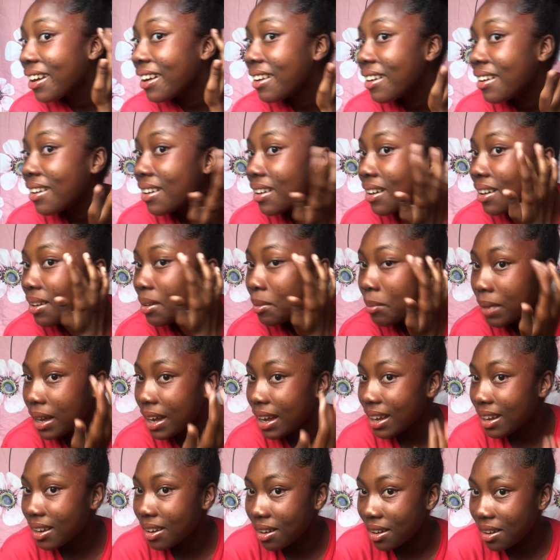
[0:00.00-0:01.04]
Oh my
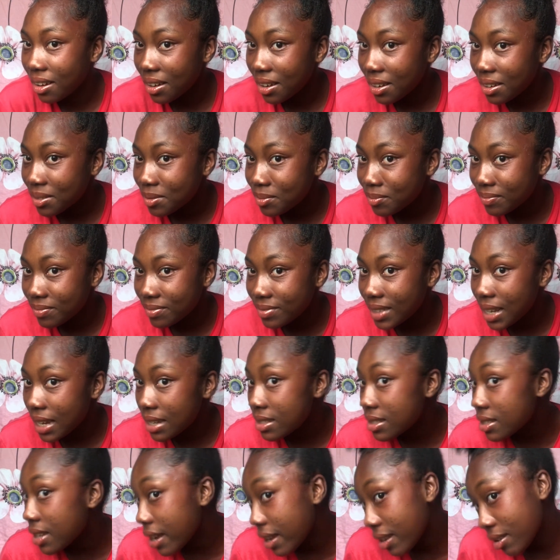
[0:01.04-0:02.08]
God. That
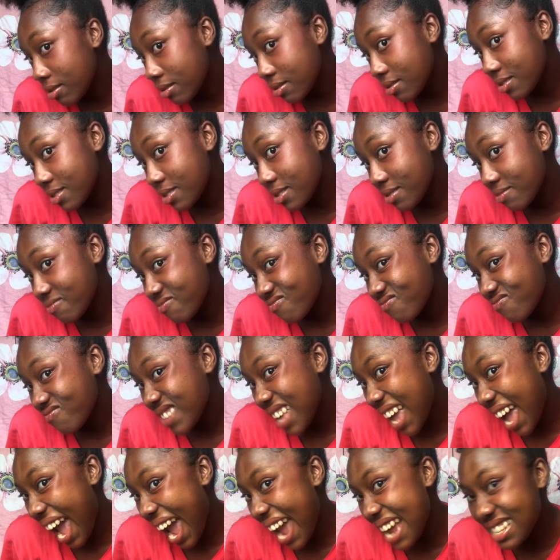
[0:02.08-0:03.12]
side looks
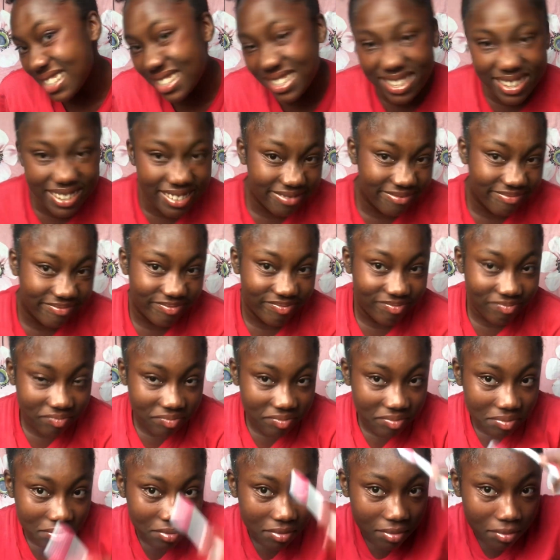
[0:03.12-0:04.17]
tight.
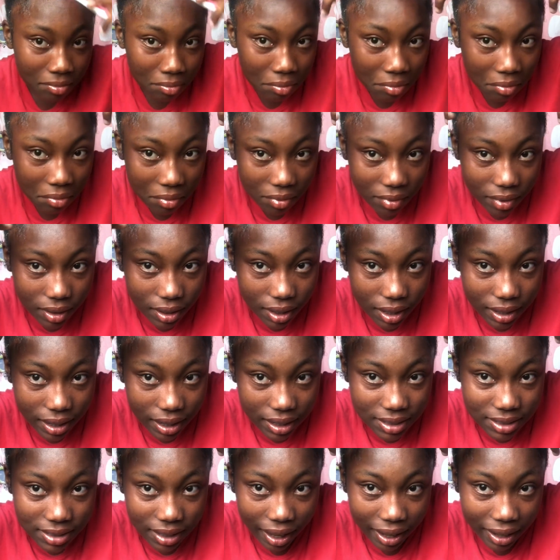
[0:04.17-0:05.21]

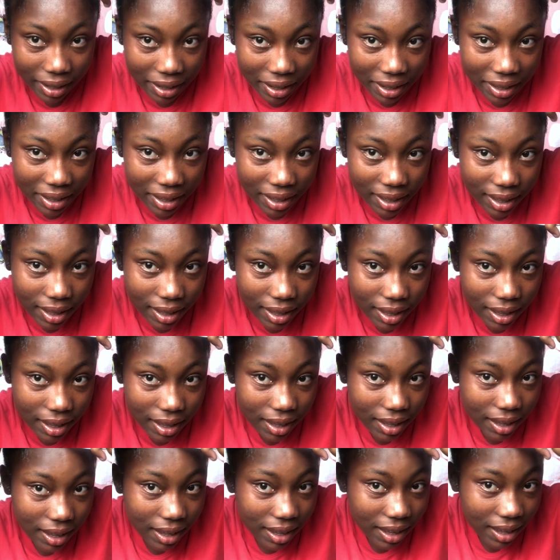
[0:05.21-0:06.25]
Next side.
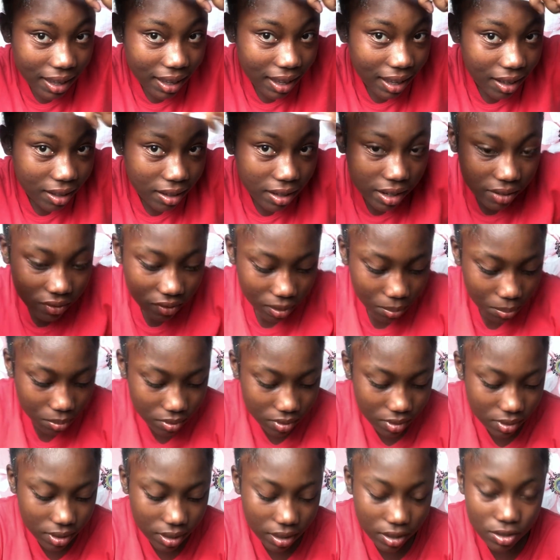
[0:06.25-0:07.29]
And if I put
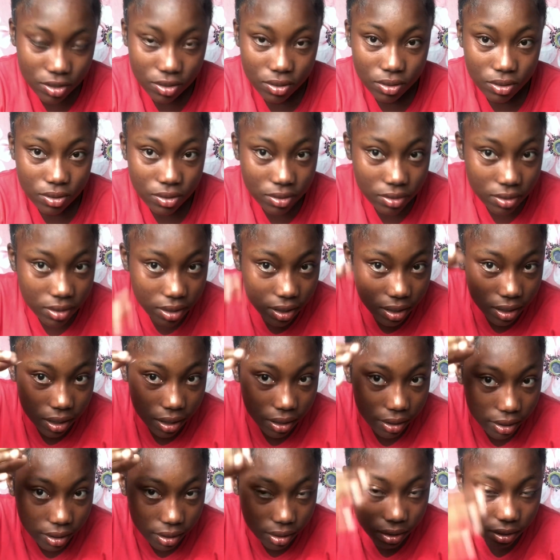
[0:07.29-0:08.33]
edge control there
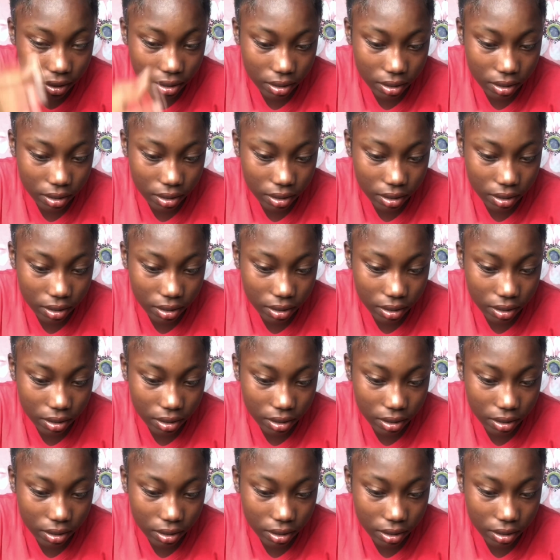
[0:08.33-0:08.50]
already.